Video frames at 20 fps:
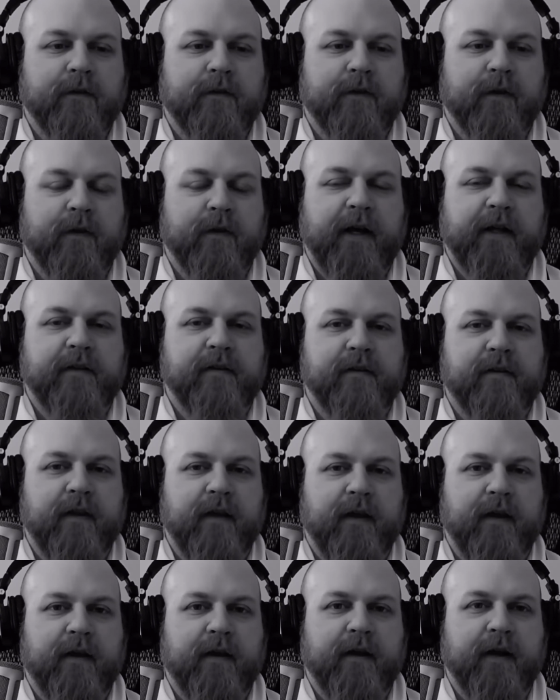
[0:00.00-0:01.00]
that's
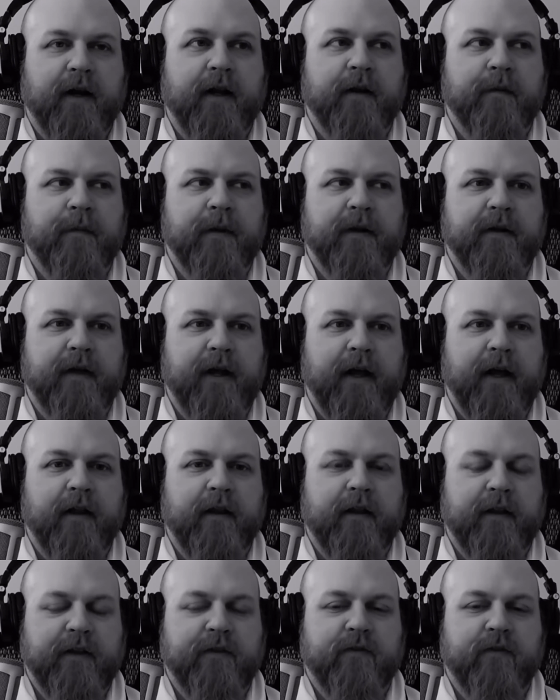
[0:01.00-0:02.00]
the kind of
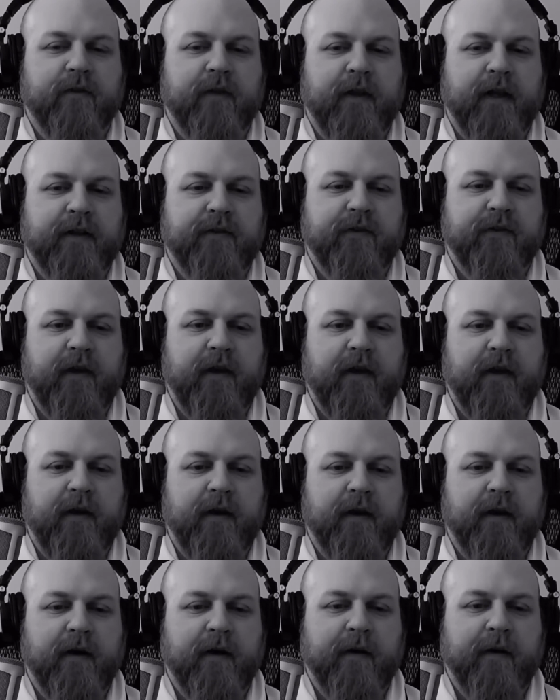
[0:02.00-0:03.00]
mentality. That's
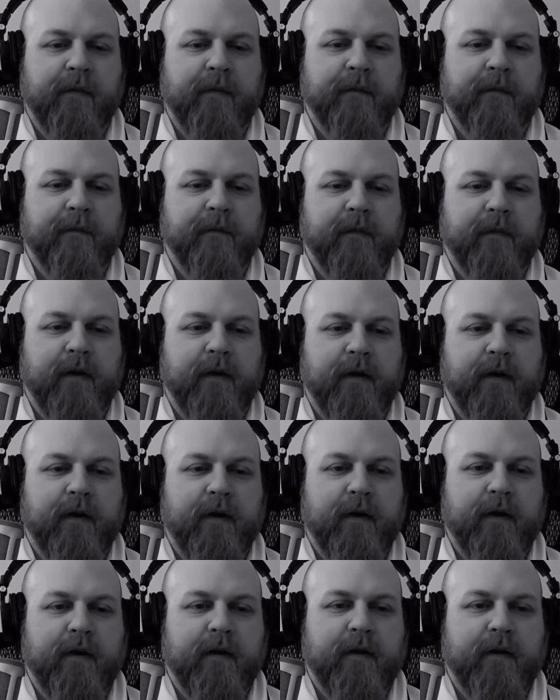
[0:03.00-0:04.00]
the
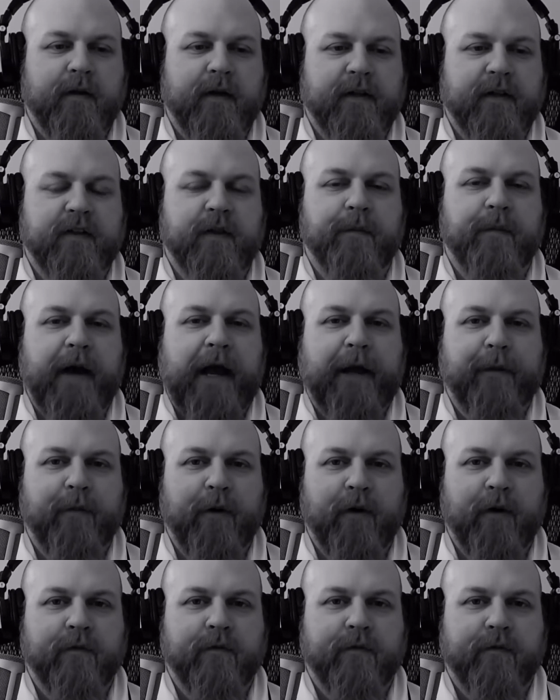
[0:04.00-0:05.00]

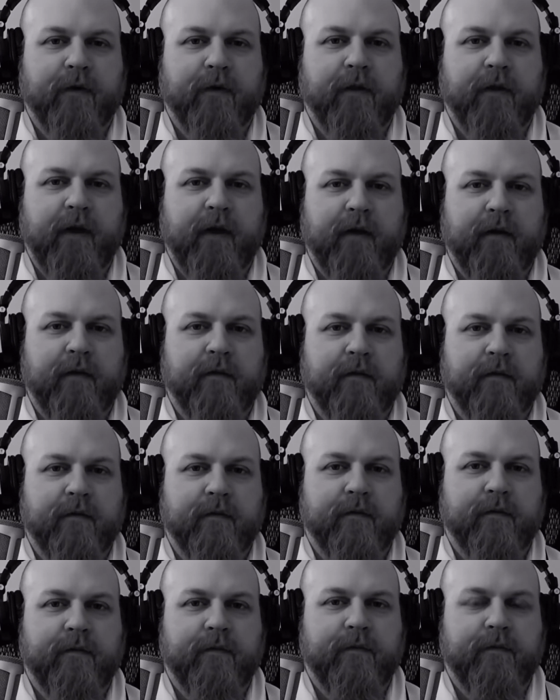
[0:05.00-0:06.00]
backbone for
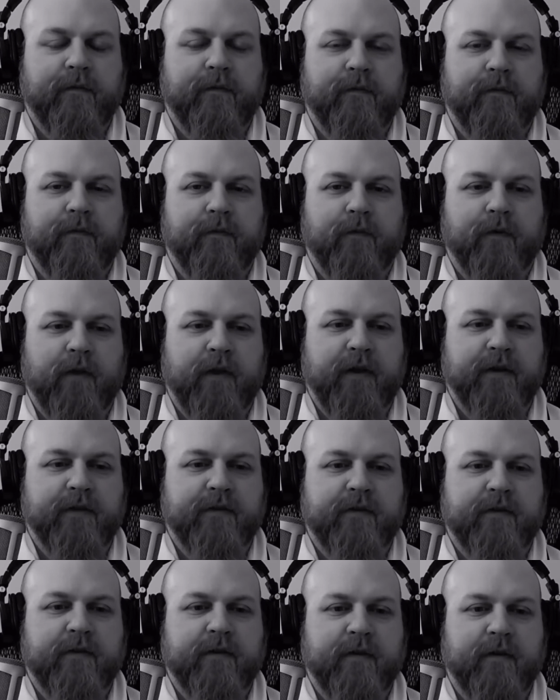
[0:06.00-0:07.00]

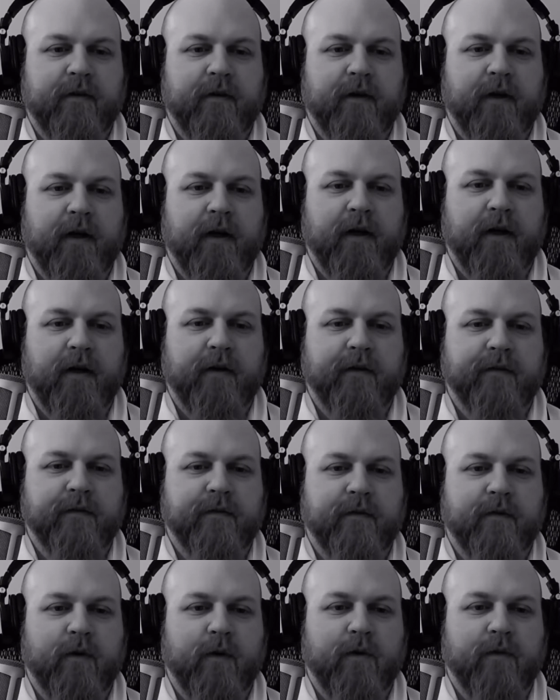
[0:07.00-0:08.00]
this
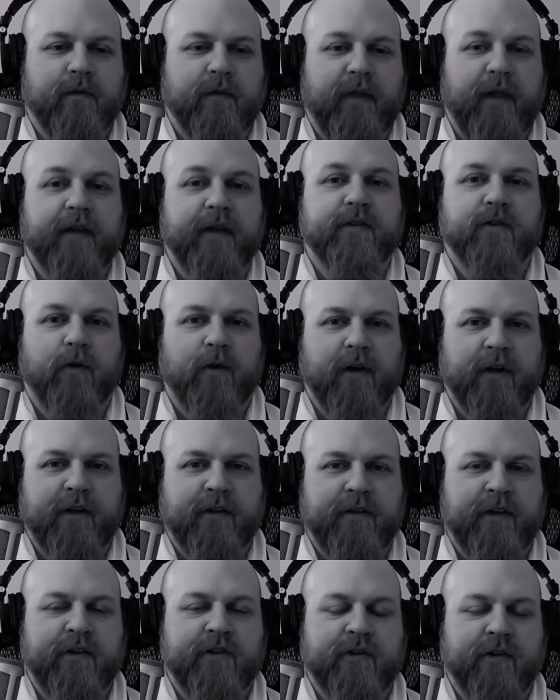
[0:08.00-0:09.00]

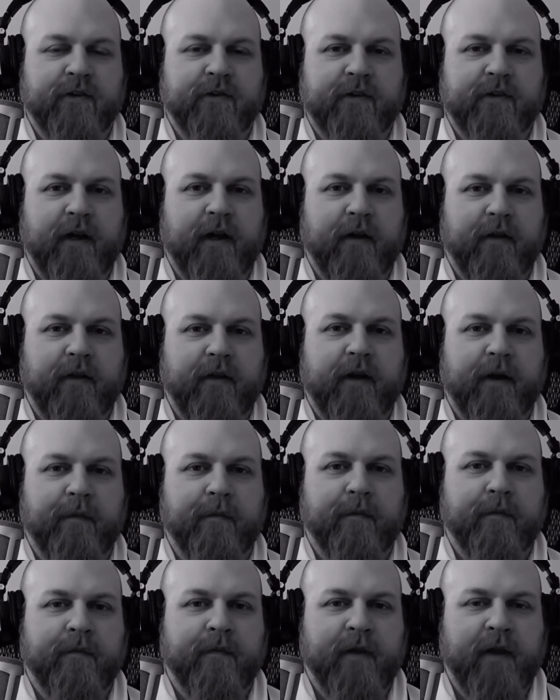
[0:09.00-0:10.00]
organizational style that
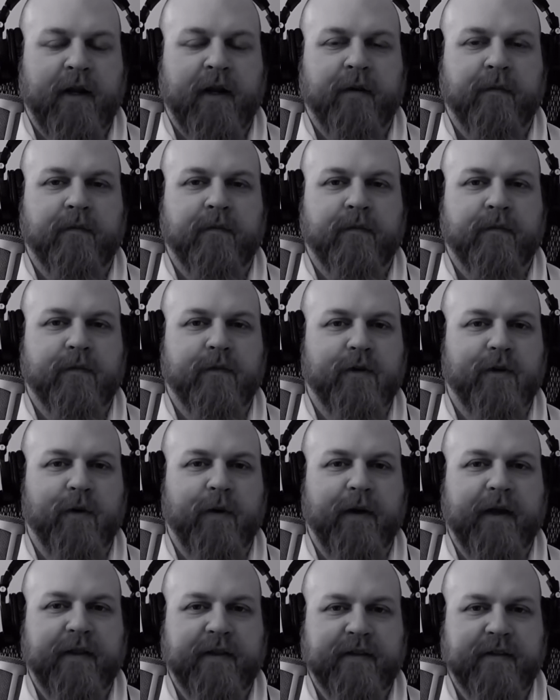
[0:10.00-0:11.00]
I'm
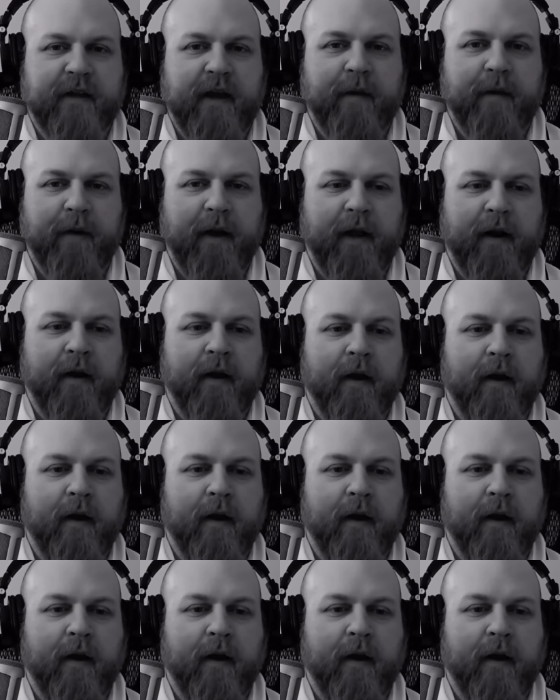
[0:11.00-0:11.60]
doing in this campaign.